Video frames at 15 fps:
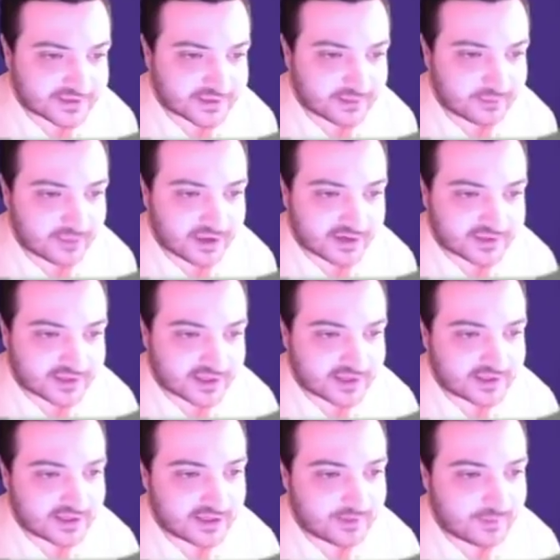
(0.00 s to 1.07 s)
black's
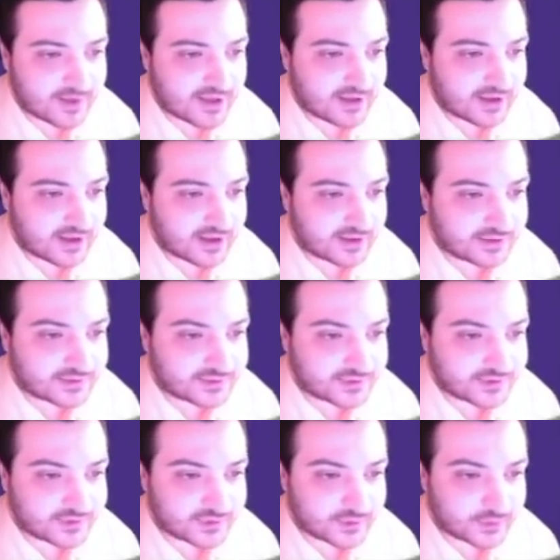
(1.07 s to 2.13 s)
idea being is
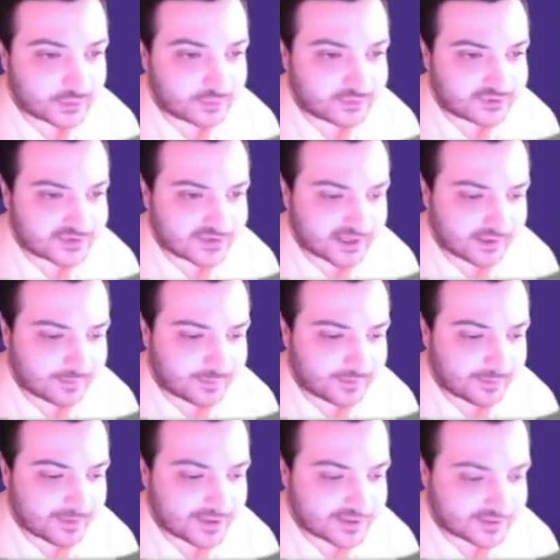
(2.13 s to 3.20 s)
just to set up the
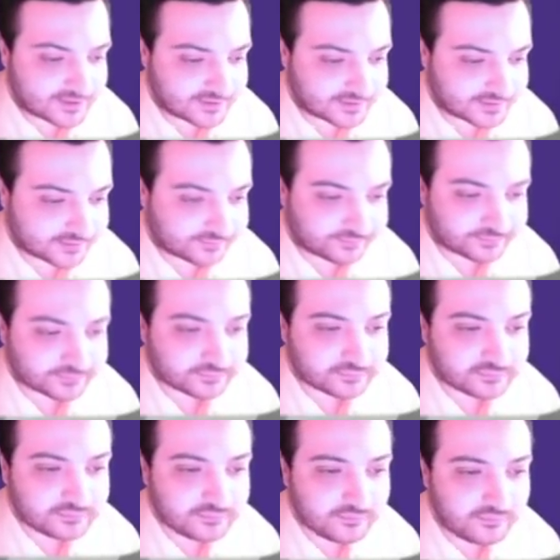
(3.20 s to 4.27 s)
pieces
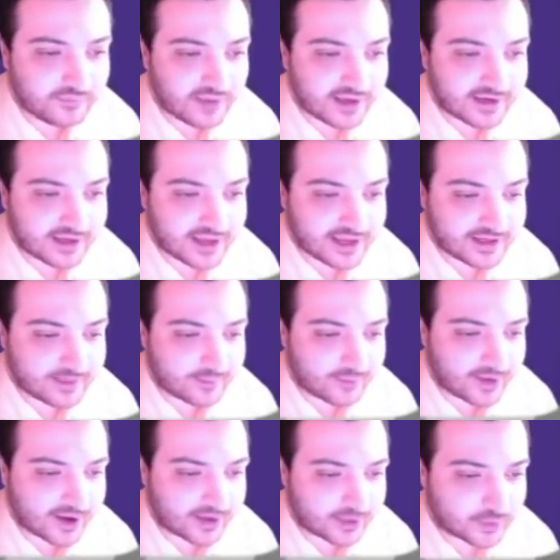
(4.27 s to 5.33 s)
and get them
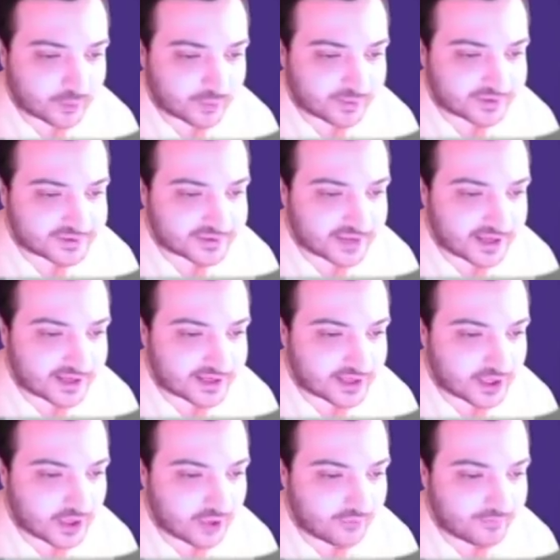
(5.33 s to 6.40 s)
ready towards the
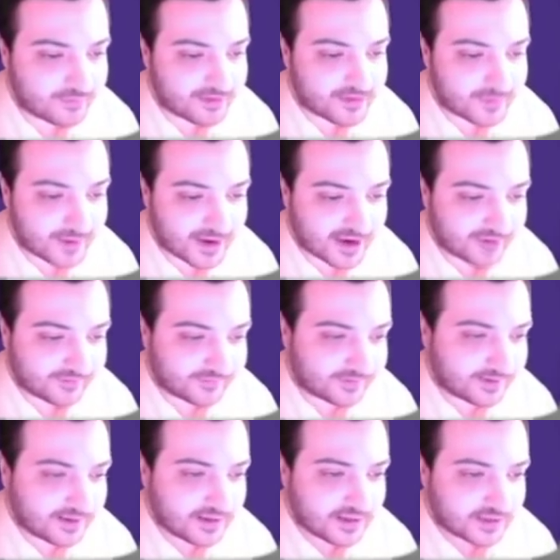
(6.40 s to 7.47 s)
idea of b5.
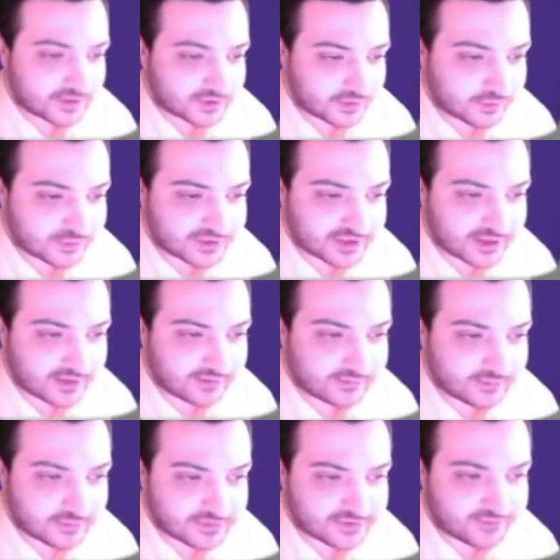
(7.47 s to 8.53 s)
So it was a
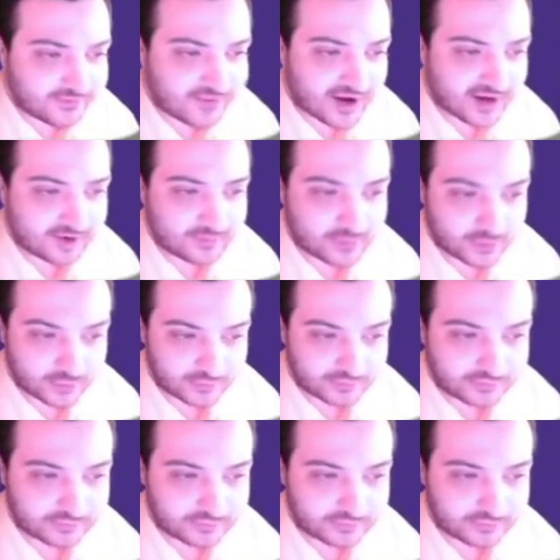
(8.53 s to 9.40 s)
fine move.